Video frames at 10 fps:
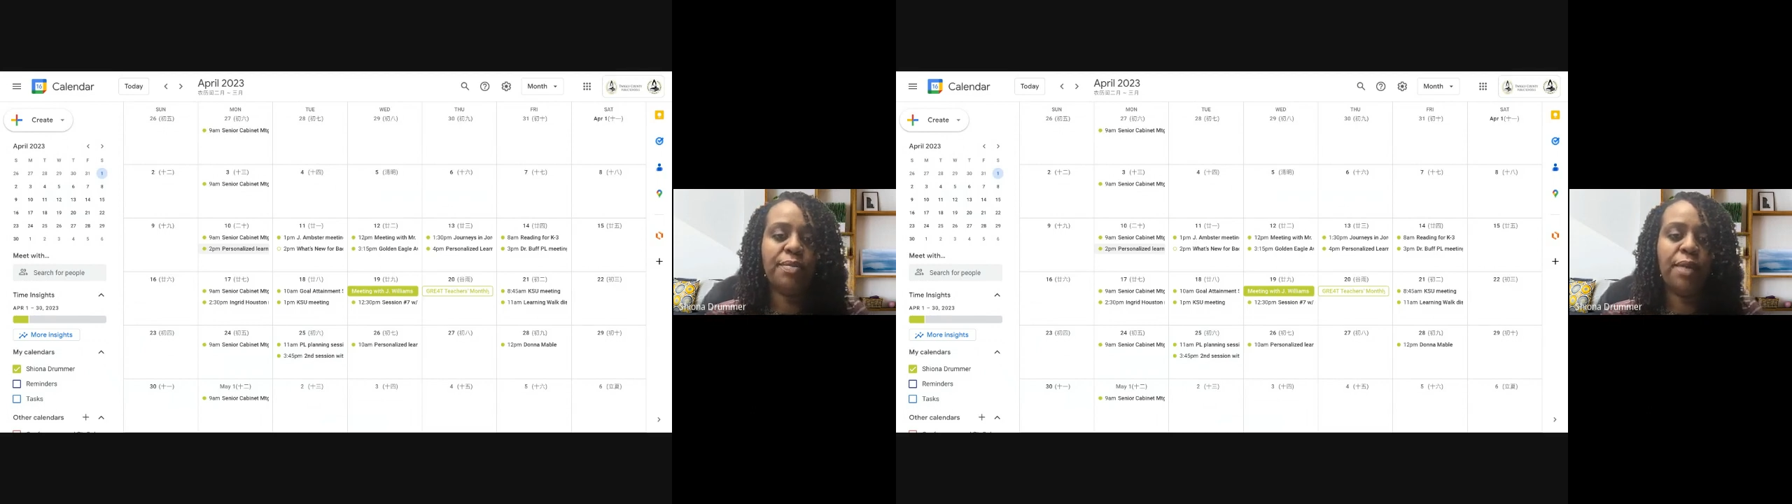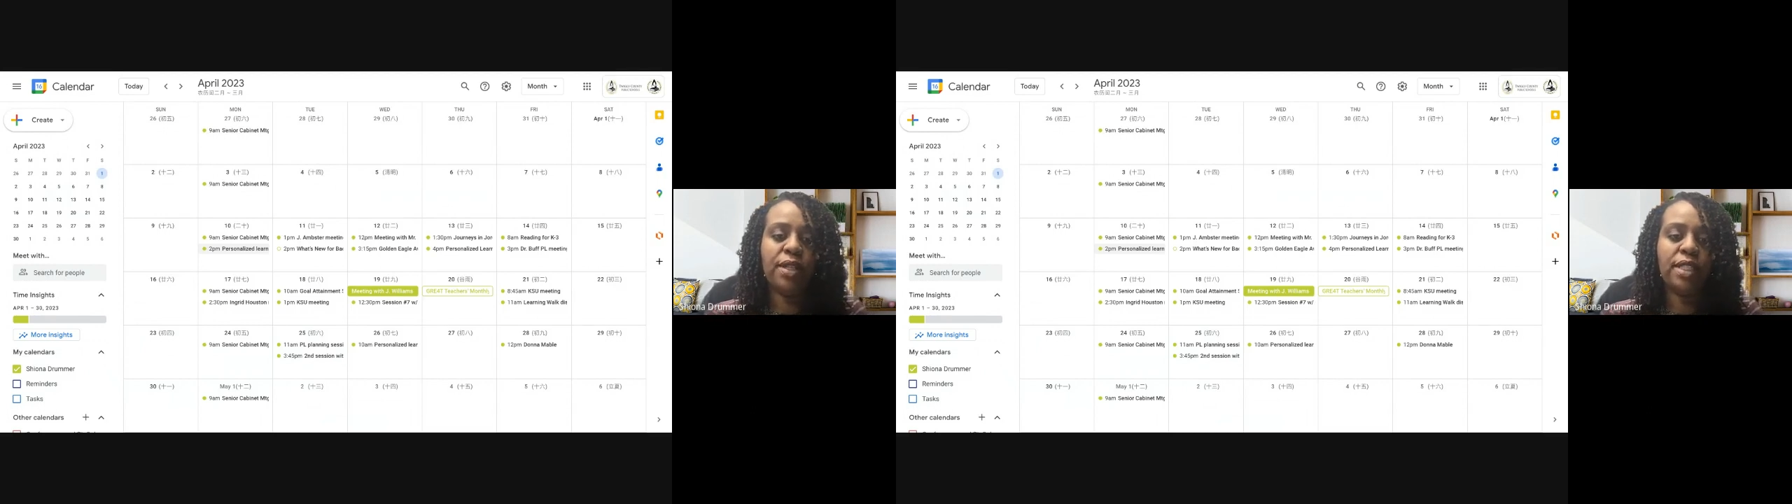
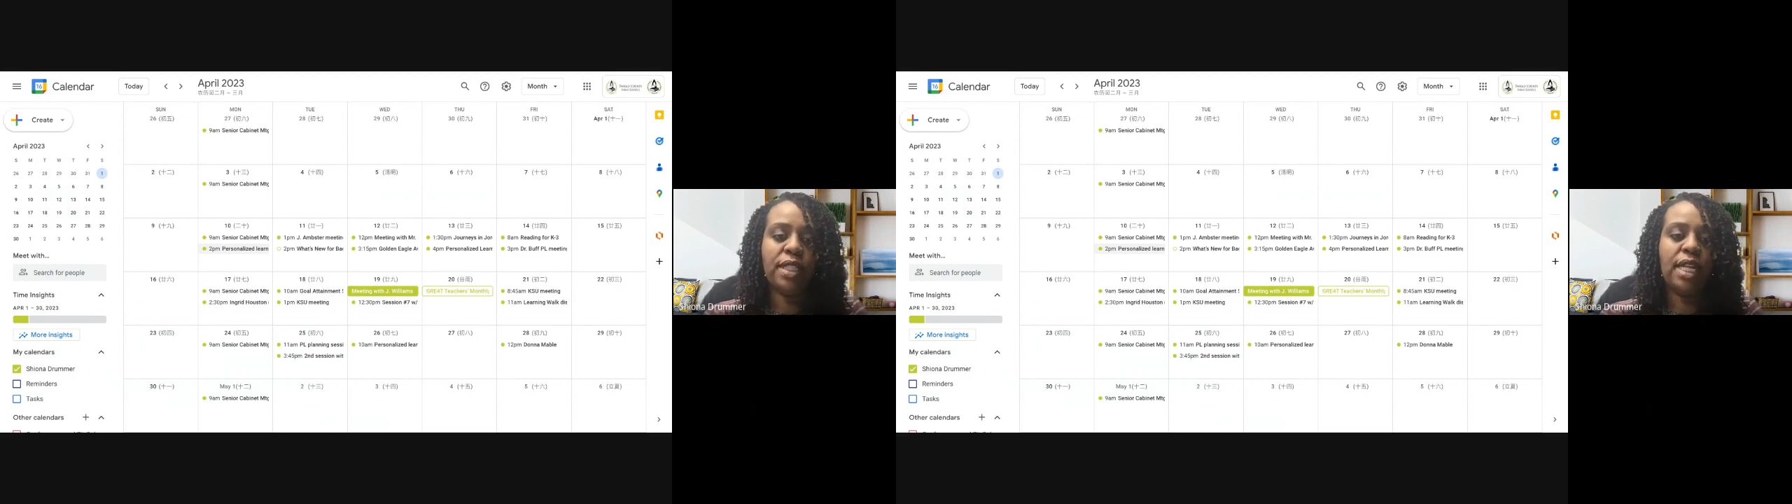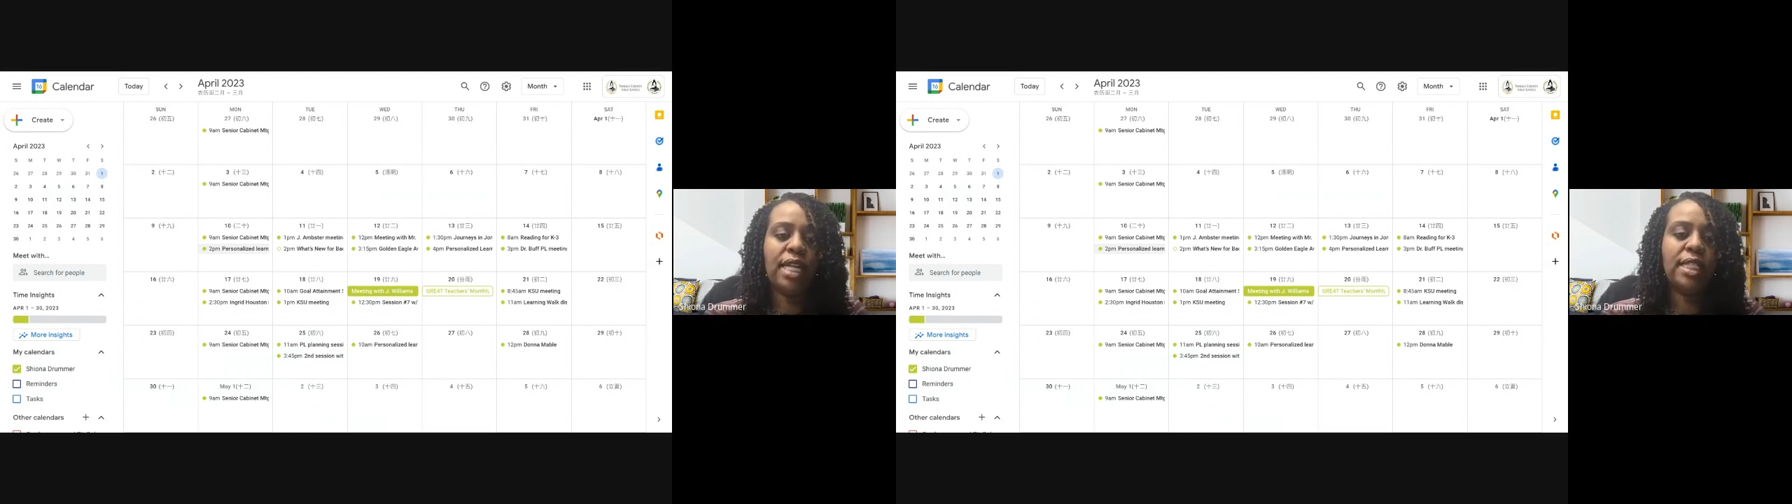
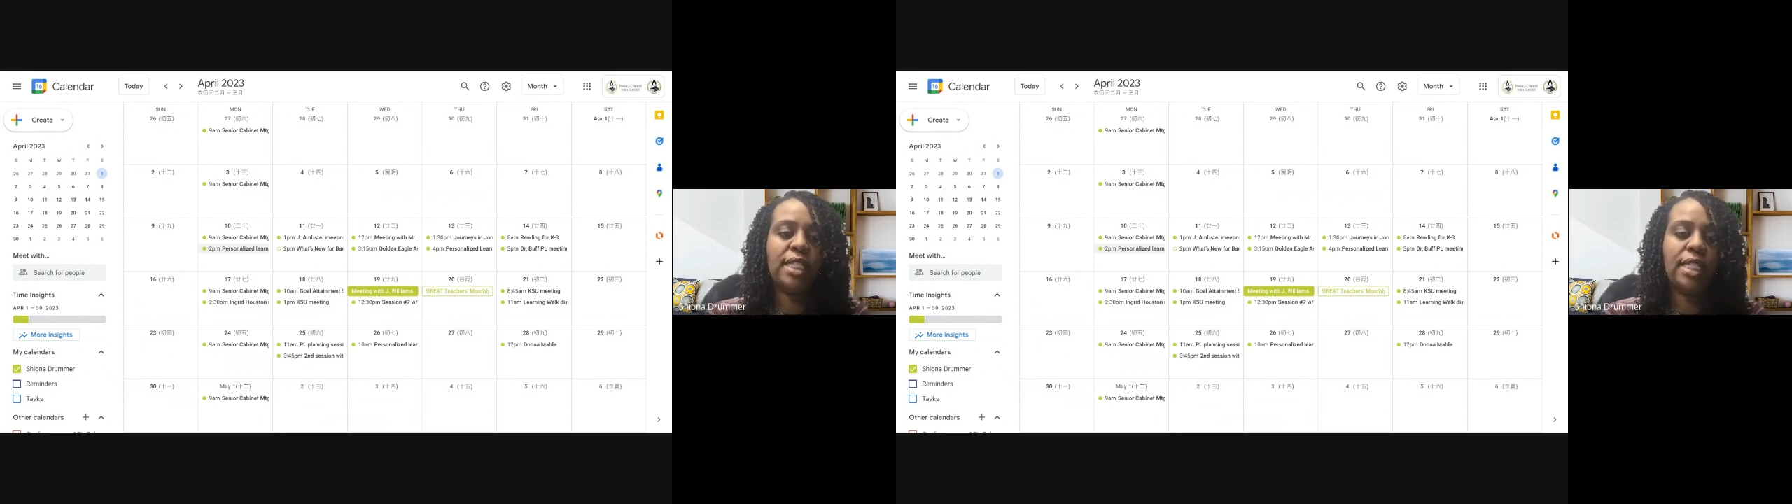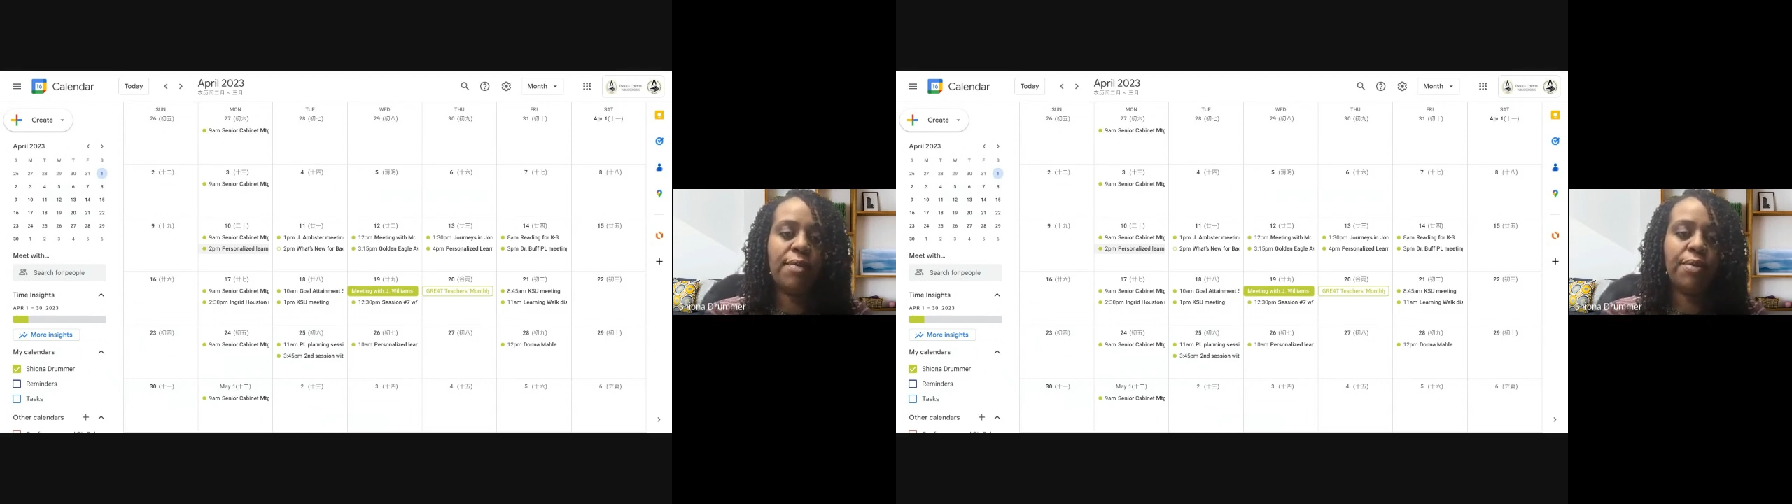Boston, it's
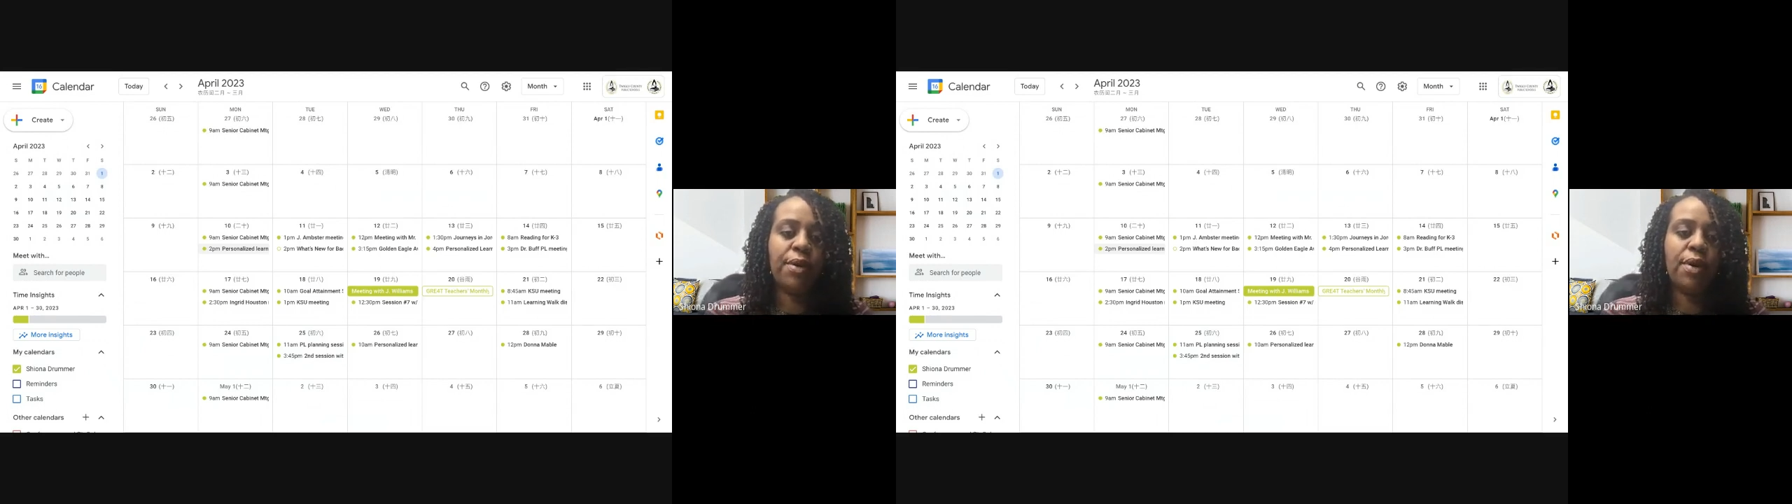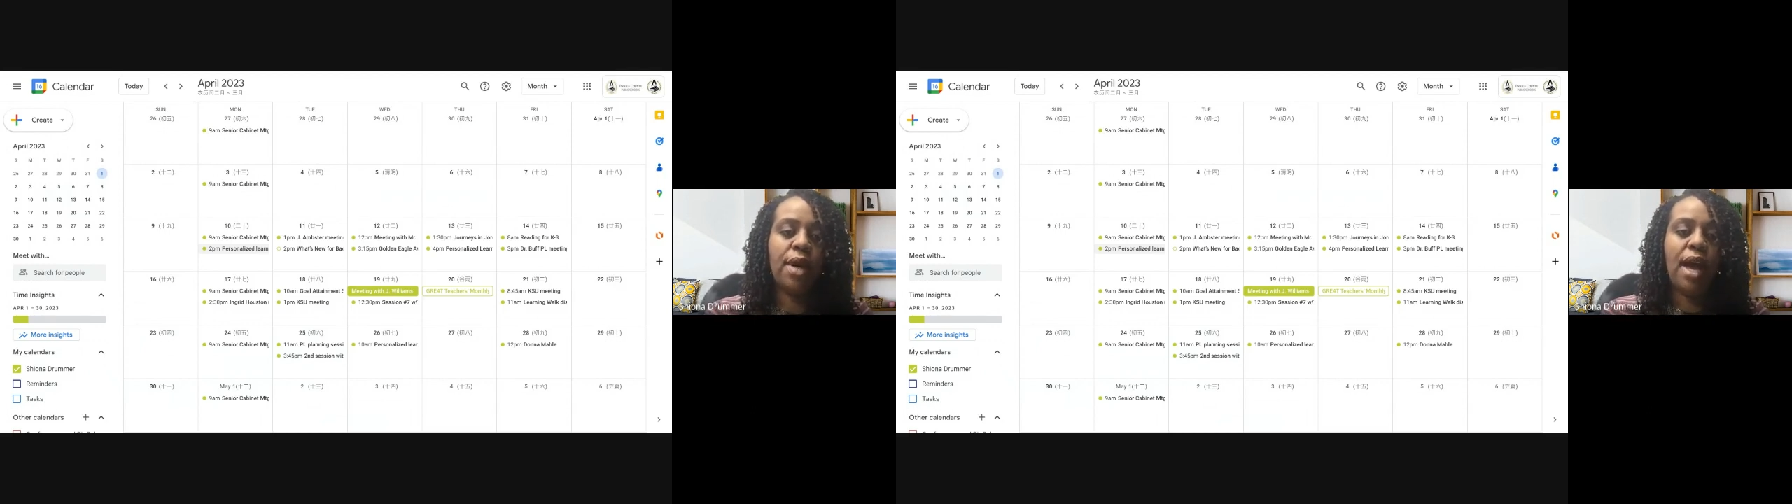simple.